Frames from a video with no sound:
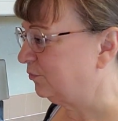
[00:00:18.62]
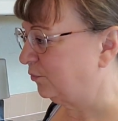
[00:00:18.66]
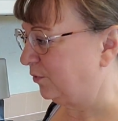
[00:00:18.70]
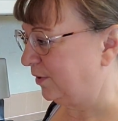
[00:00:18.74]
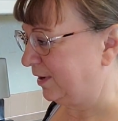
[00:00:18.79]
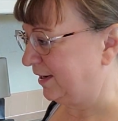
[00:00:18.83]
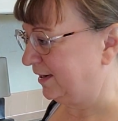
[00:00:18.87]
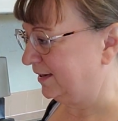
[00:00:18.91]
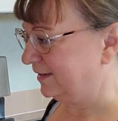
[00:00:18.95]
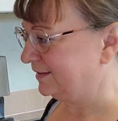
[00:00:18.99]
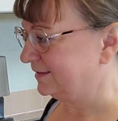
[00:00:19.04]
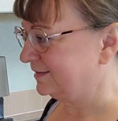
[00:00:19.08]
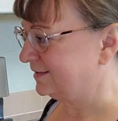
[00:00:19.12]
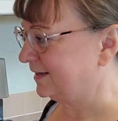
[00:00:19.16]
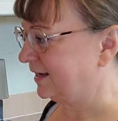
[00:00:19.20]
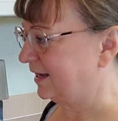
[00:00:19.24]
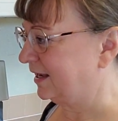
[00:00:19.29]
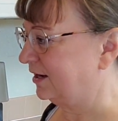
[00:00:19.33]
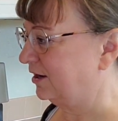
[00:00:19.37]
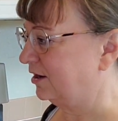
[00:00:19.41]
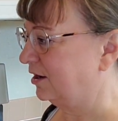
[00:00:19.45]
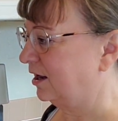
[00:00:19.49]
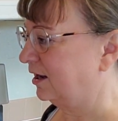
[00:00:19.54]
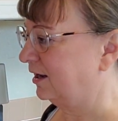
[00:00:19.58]
wings
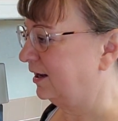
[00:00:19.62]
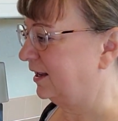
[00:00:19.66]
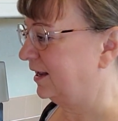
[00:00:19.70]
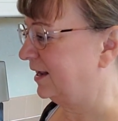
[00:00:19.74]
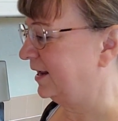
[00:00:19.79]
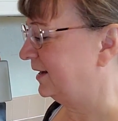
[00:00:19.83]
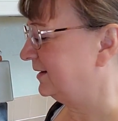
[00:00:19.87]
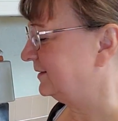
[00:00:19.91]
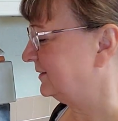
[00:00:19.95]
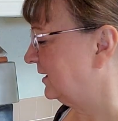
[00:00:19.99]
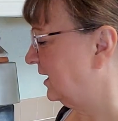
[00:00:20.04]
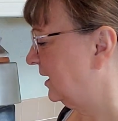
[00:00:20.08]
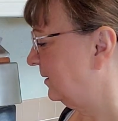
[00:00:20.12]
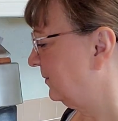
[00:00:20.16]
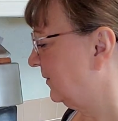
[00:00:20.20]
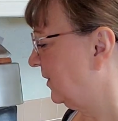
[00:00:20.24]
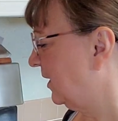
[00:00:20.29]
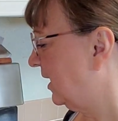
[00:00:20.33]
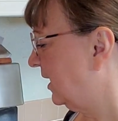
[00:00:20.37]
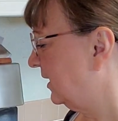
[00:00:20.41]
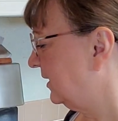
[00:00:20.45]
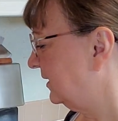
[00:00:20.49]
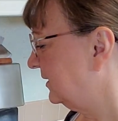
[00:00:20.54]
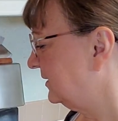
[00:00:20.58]
and not legs, I'm
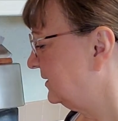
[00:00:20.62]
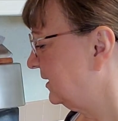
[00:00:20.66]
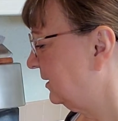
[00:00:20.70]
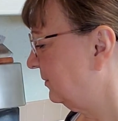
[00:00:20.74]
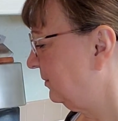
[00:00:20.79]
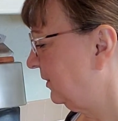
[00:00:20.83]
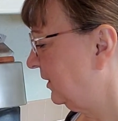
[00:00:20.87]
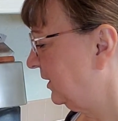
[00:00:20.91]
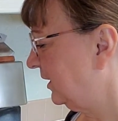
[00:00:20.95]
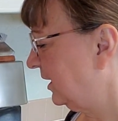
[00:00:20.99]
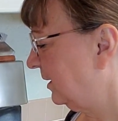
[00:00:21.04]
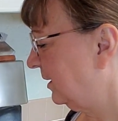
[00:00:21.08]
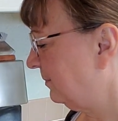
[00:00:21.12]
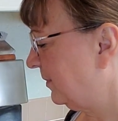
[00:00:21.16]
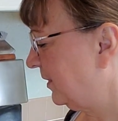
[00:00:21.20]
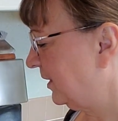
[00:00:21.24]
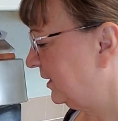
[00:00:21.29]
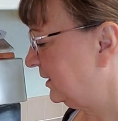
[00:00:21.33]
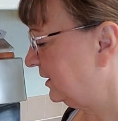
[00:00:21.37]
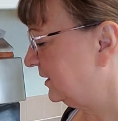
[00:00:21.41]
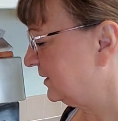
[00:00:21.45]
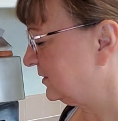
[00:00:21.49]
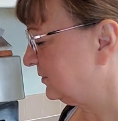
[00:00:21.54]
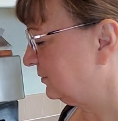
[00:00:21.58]
kind of doubling up on
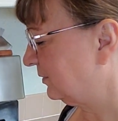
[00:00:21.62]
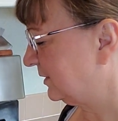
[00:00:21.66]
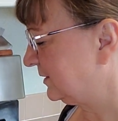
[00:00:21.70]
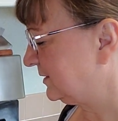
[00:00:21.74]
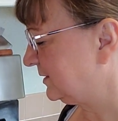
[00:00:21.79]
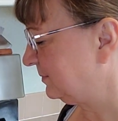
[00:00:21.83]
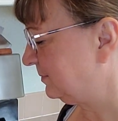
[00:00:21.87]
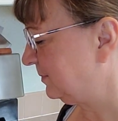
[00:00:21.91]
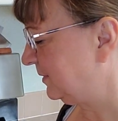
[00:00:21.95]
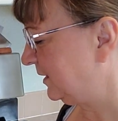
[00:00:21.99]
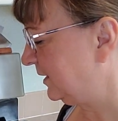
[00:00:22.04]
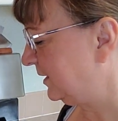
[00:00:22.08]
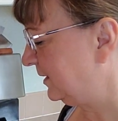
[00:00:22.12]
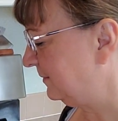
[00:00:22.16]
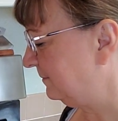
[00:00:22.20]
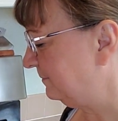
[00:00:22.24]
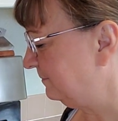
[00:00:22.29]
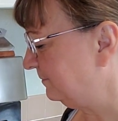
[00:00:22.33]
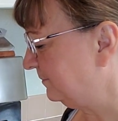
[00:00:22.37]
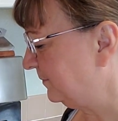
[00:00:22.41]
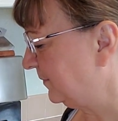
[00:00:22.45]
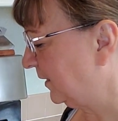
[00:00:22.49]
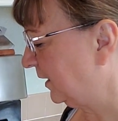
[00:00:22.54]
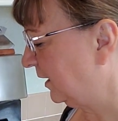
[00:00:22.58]
this recipe.
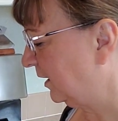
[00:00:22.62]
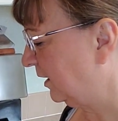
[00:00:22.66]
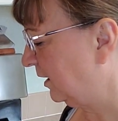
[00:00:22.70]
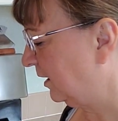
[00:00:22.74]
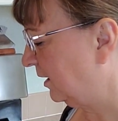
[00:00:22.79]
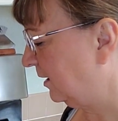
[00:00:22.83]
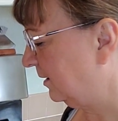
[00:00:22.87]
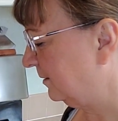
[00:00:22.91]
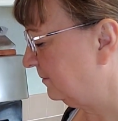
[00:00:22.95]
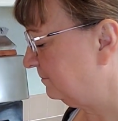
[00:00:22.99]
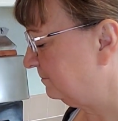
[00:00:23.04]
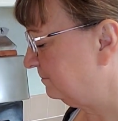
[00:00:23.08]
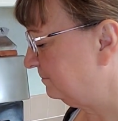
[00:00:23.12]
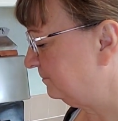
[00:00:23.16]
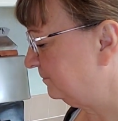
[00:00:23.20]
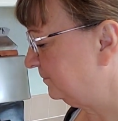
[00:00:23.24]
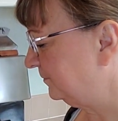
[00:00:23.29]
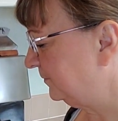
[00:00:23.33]
I